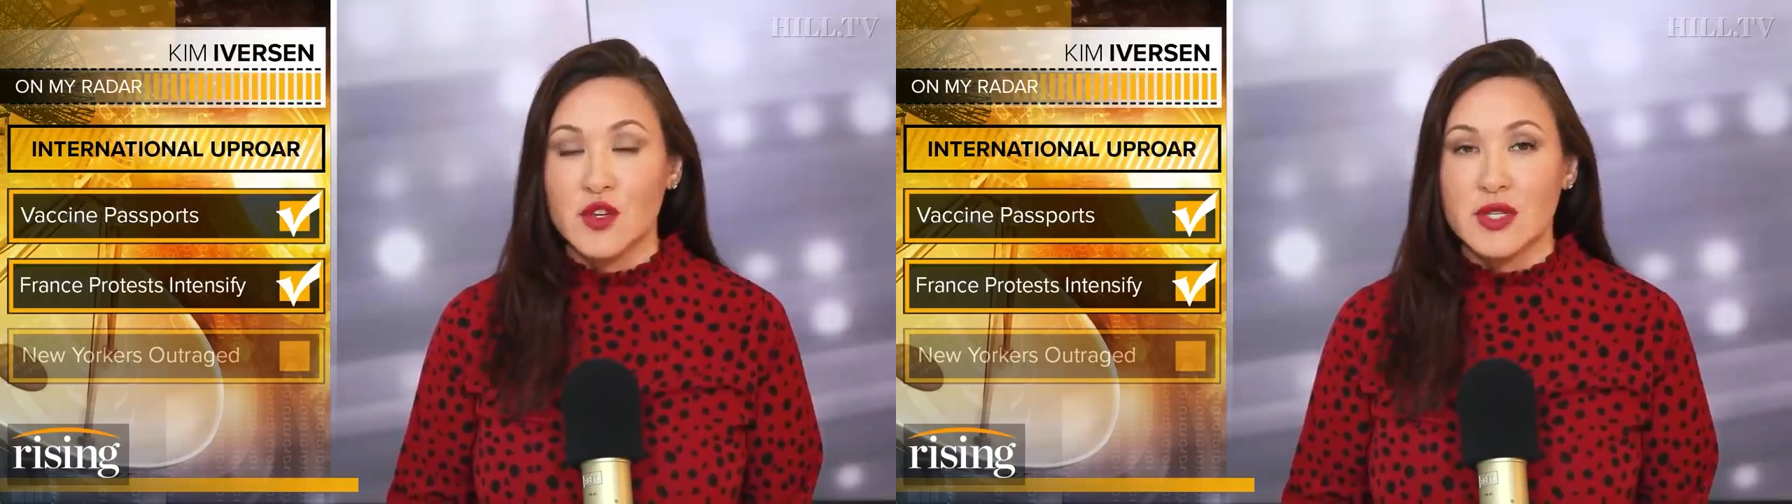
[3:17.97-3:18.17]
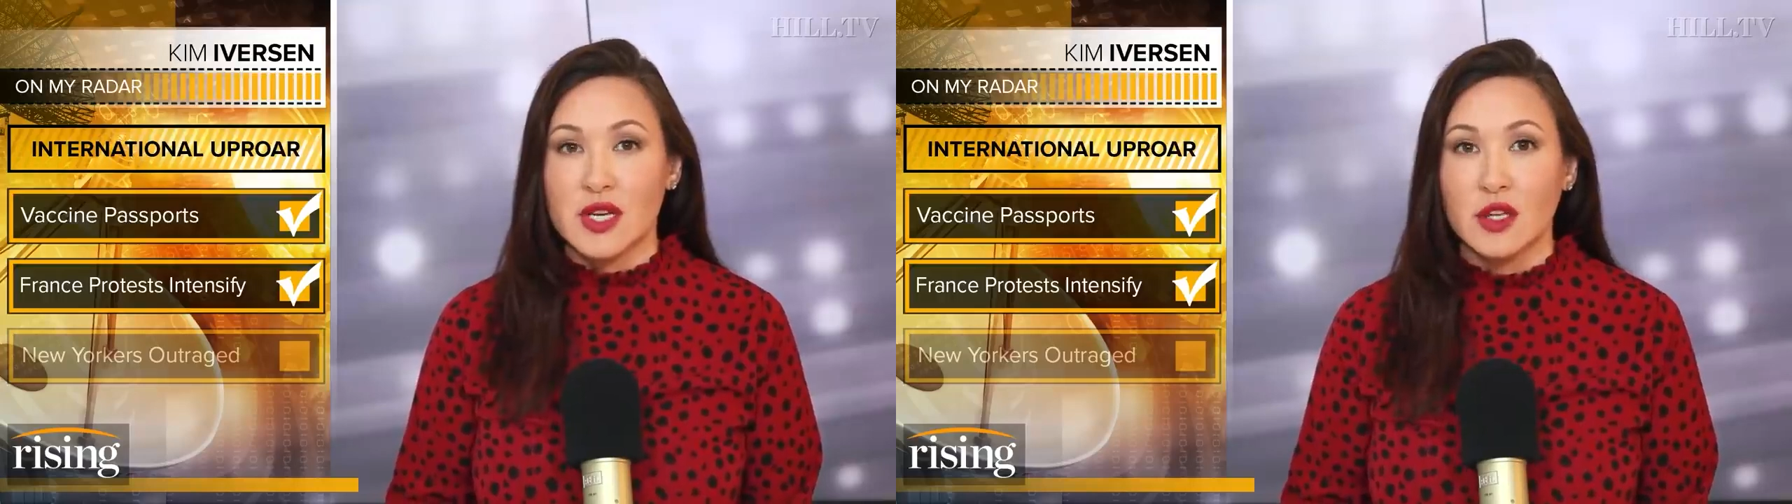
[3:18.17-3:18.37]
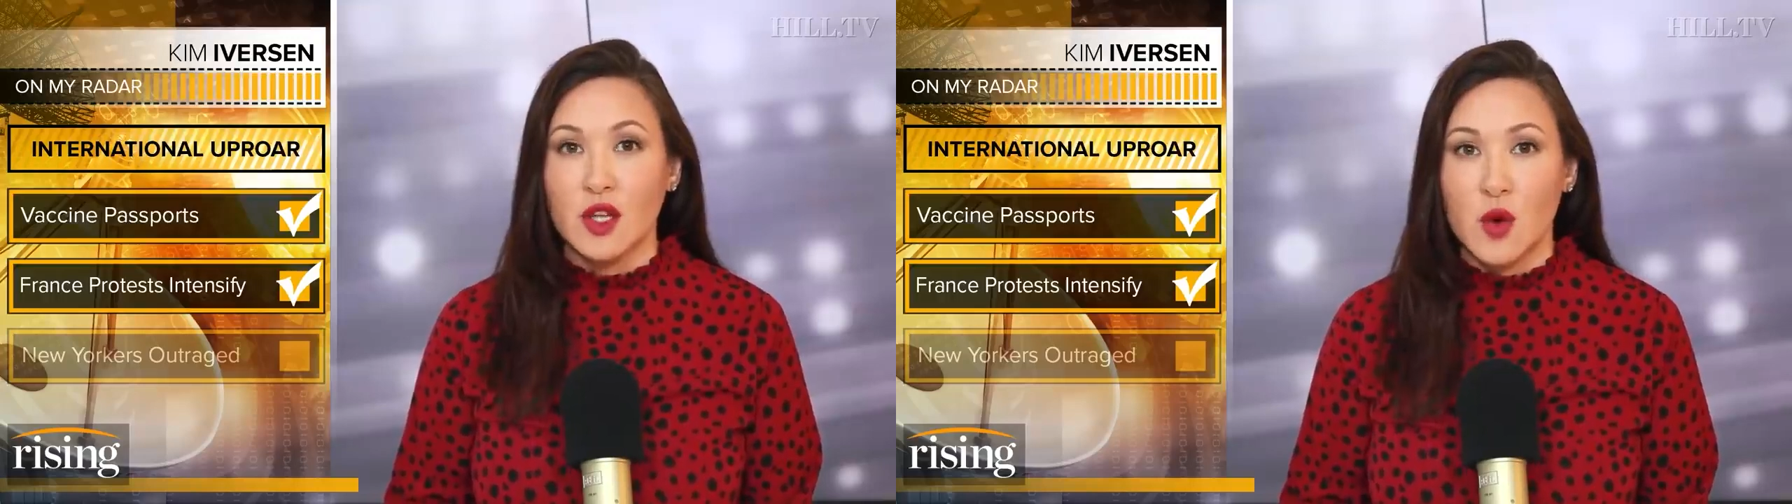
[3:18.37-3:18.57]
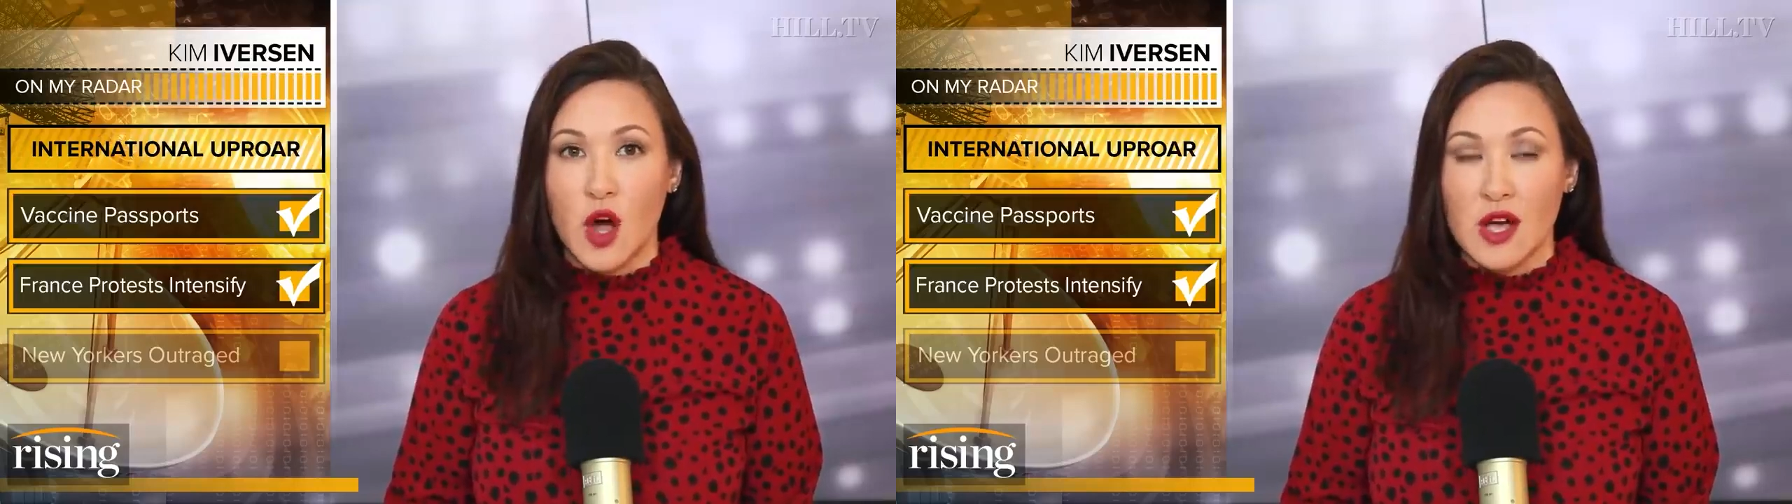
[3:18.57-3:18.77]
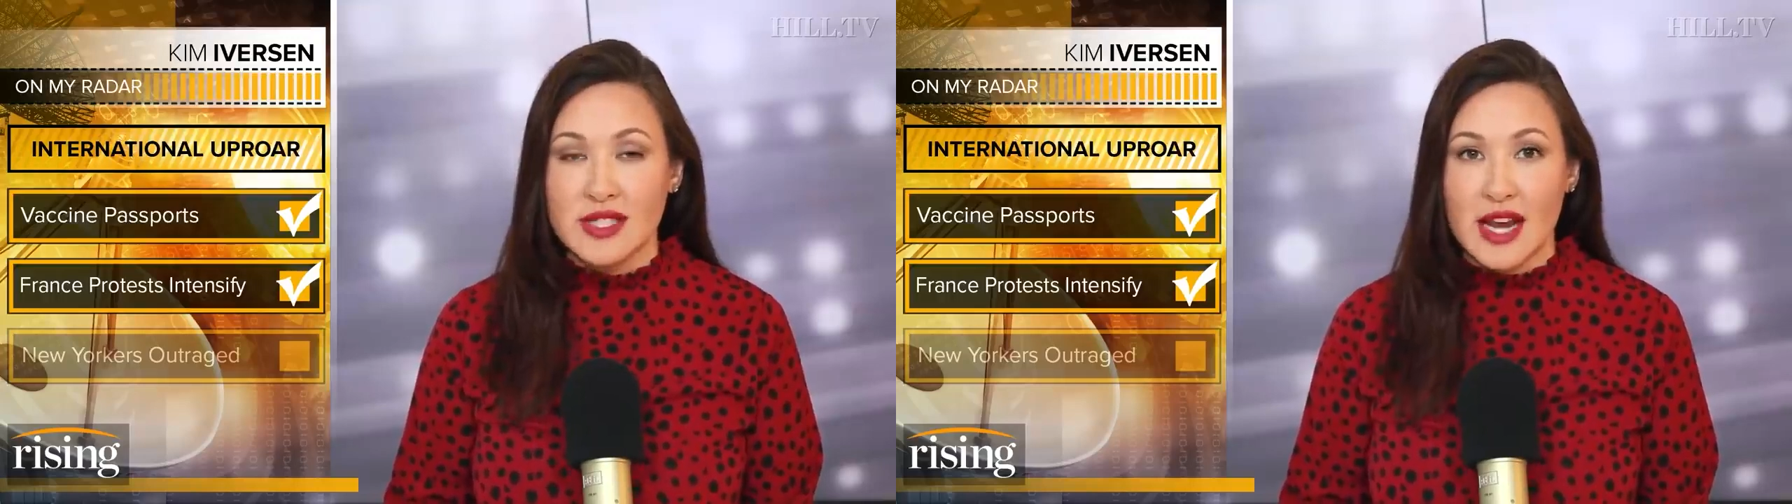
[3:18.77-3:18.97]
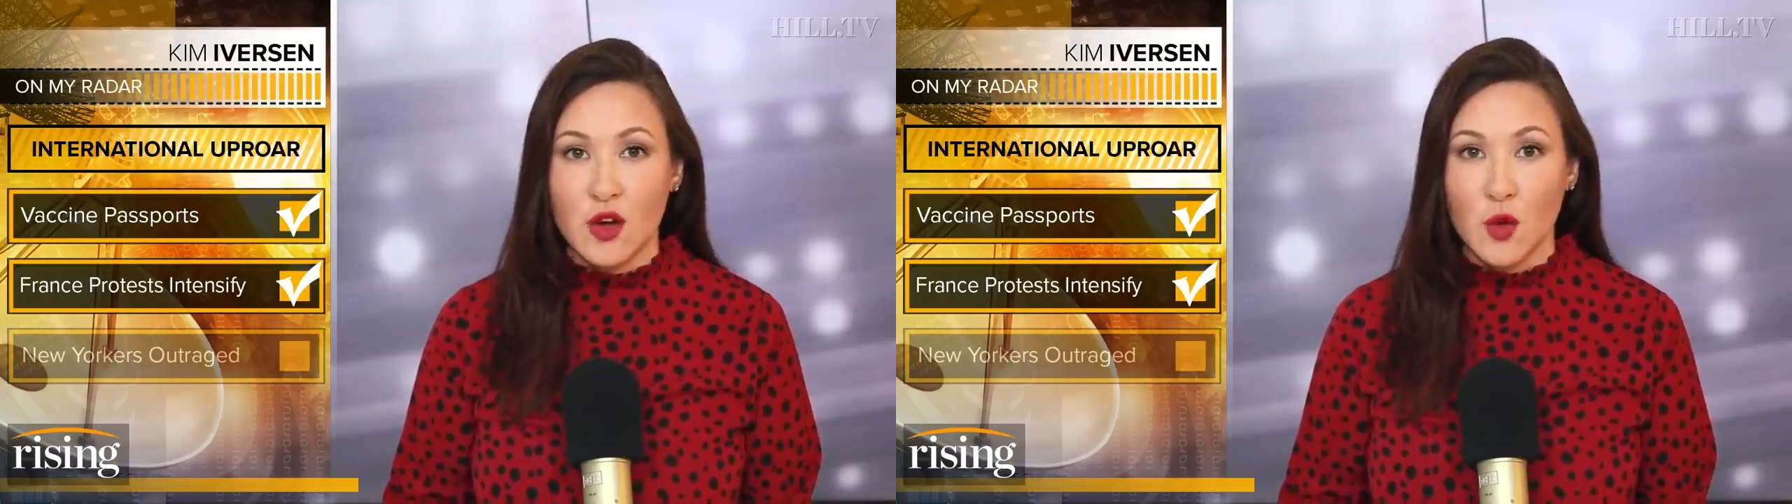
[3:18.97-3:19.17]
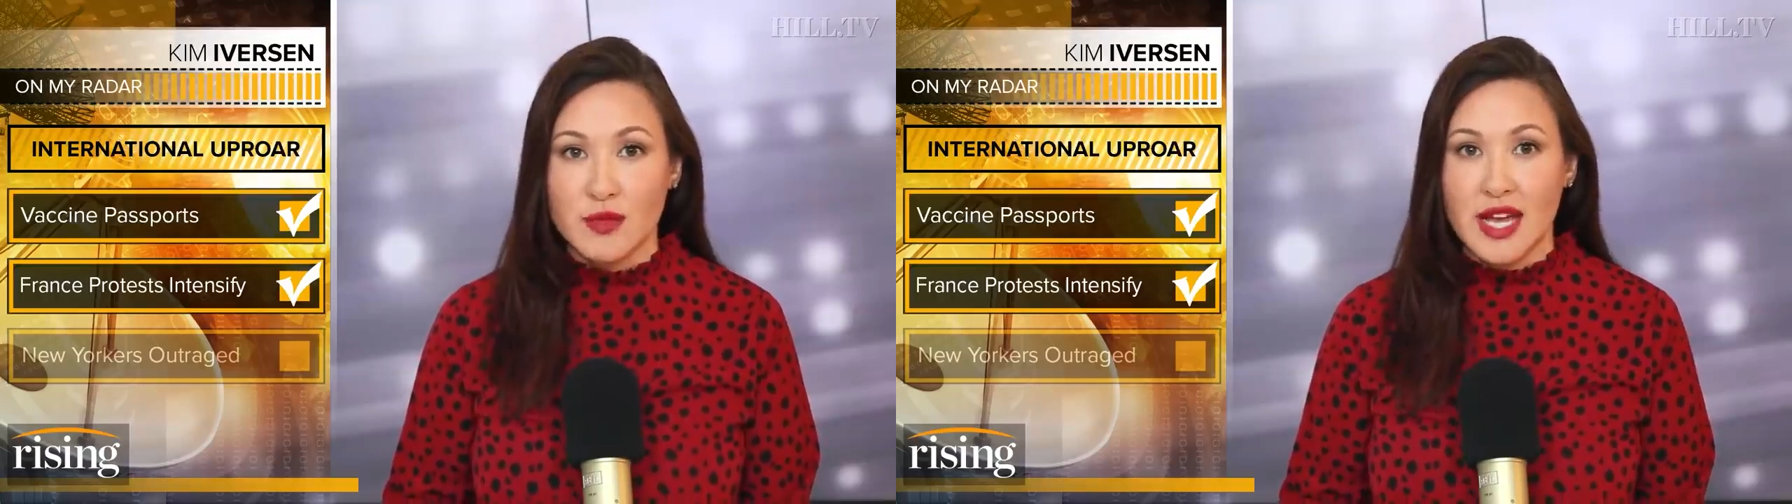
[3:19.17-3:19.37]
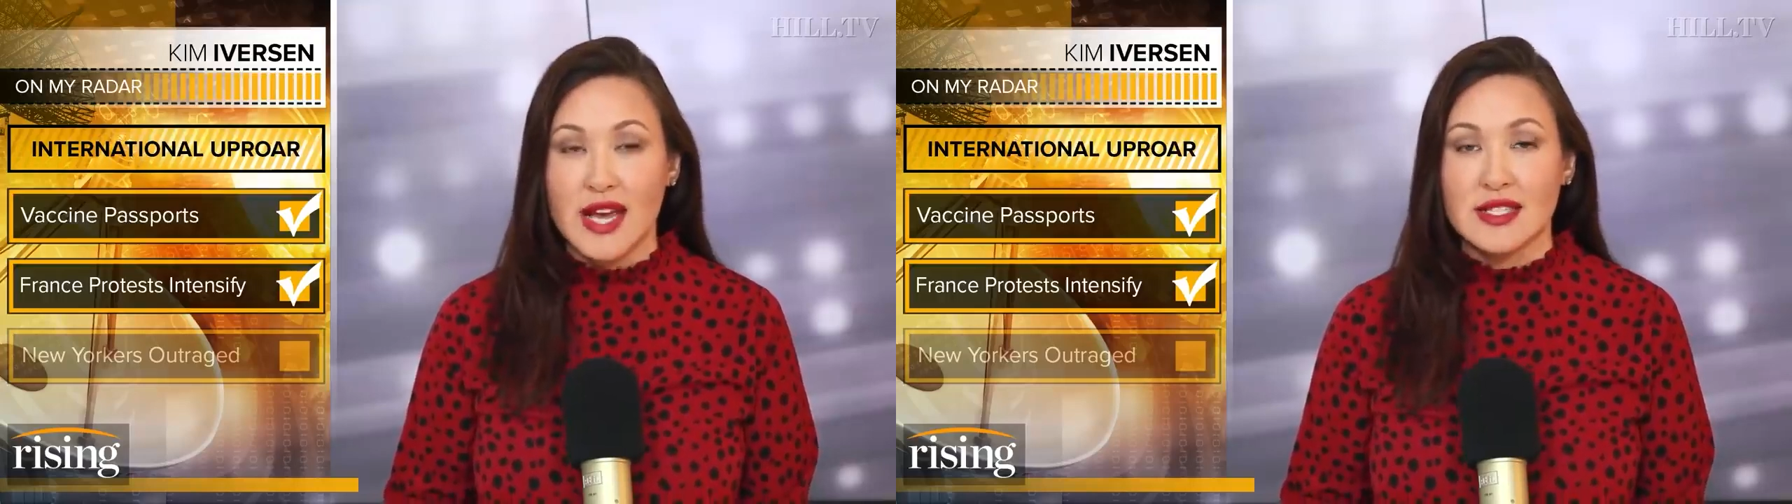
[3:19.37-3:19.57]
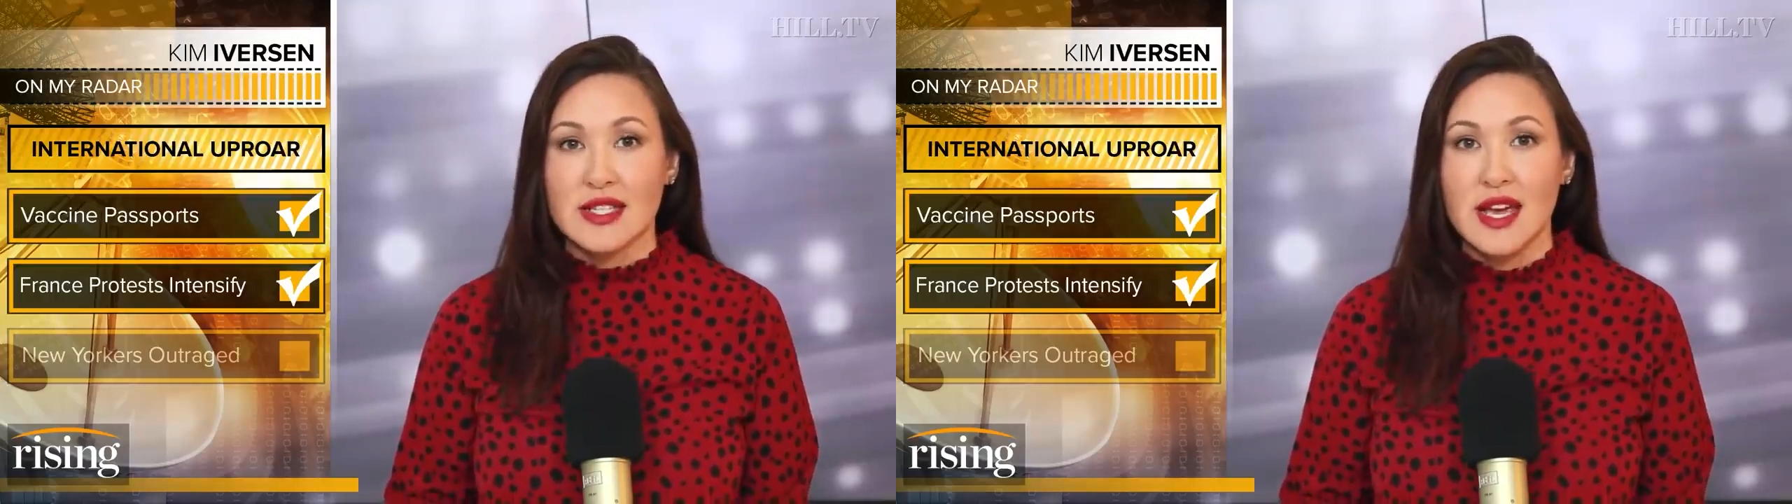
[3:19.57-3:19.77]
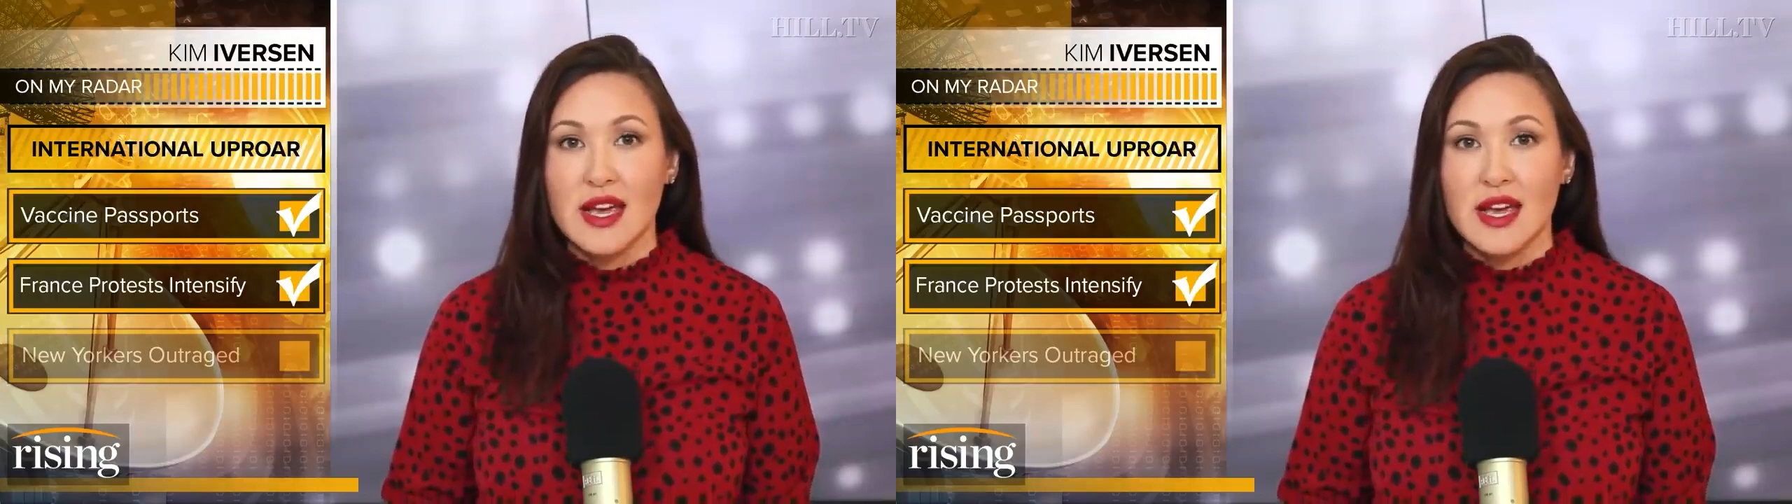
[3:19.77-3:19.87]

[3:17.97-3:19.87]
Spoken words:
using a low-cost at-home test.